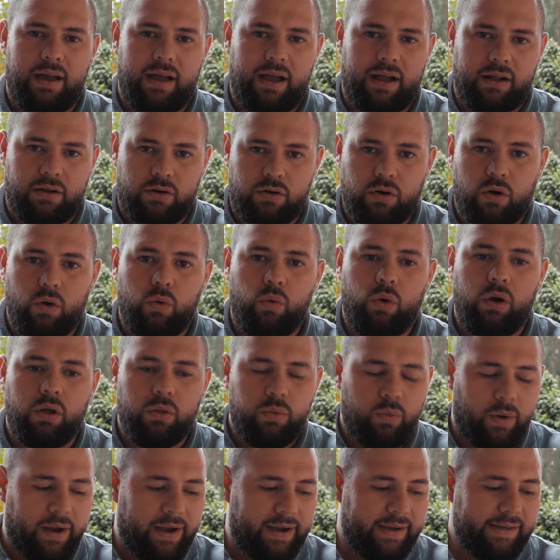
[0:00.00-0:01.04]
and grow
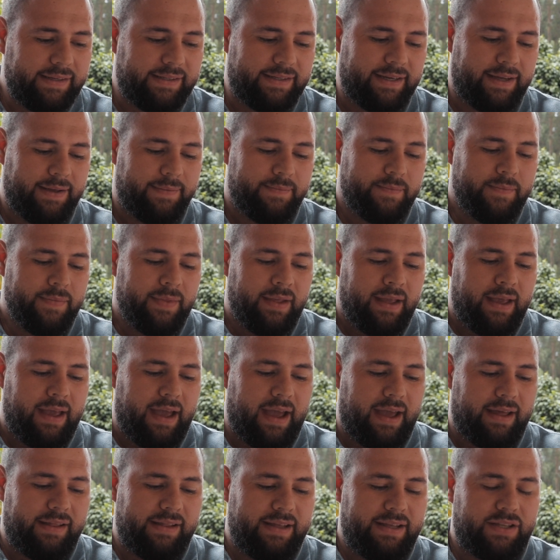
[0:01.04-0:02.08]
worldwide.
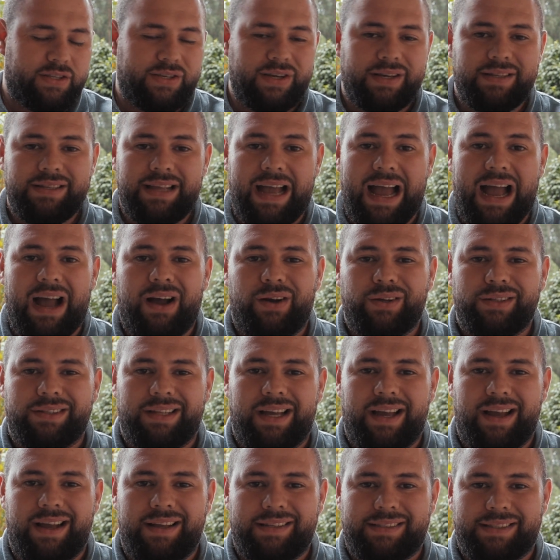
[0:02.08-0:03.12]
And it turned out
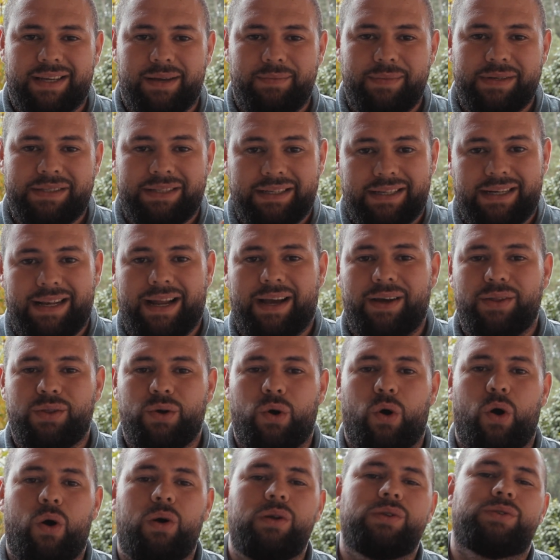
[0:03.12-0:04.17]
that Mr.
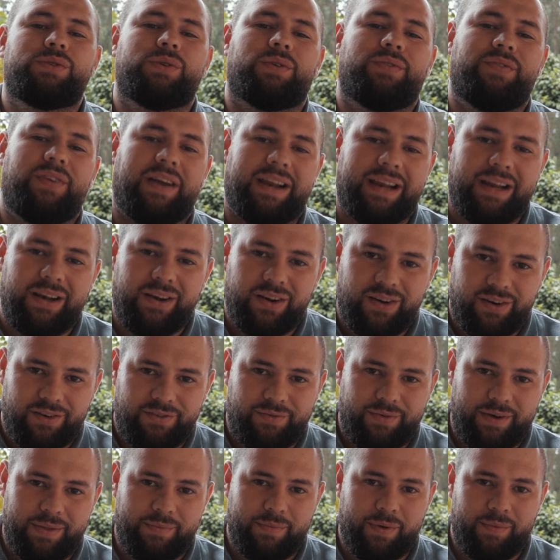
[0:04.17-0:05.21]
Claudio also fell in
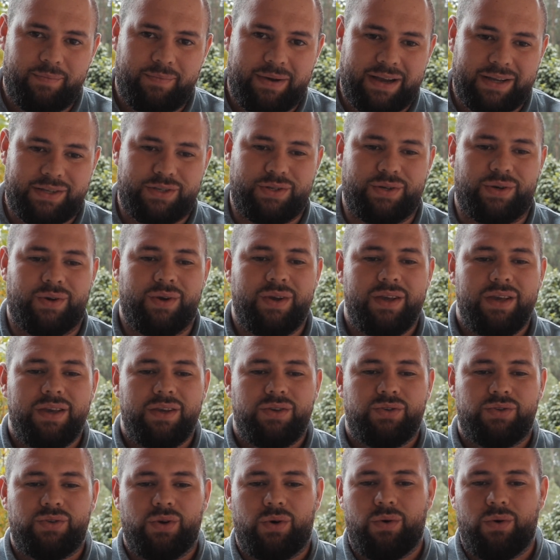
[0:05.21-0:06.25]
love with Mombacho.
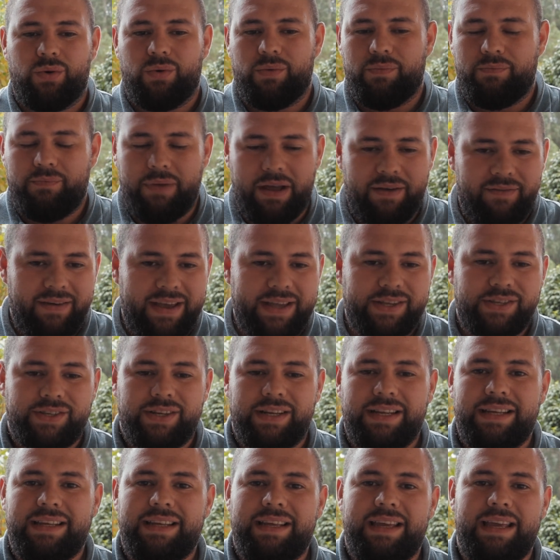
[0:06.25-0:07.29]
So
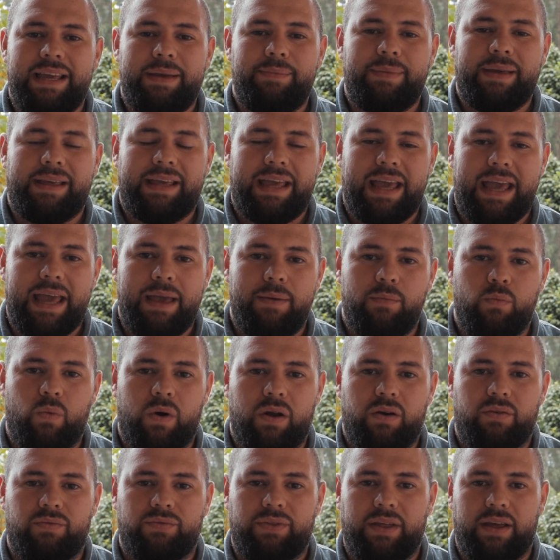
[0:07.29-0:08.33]
eventually he became
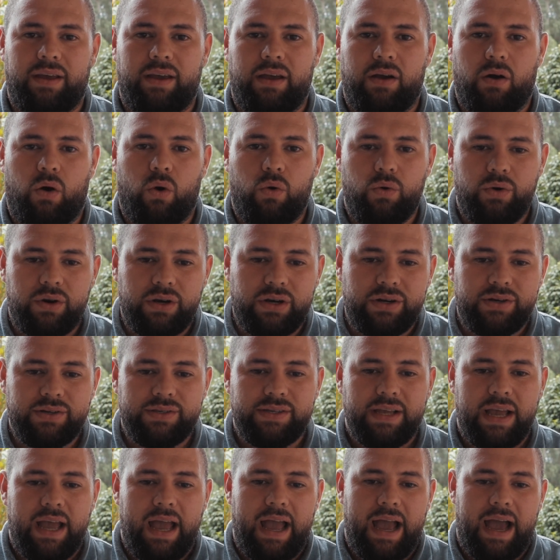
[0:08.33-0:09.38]
one of the owners,
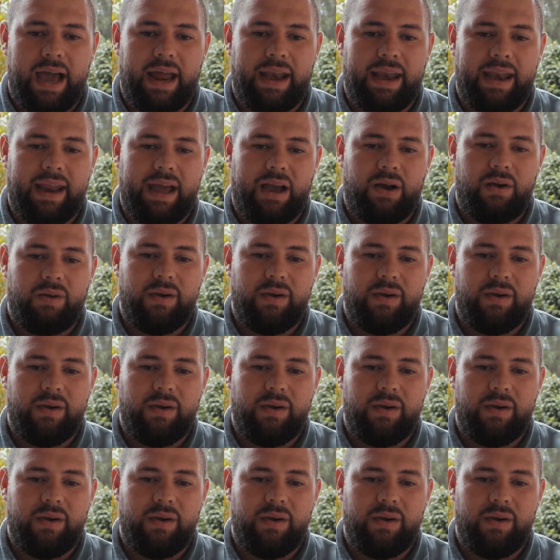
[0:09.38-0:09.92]
and now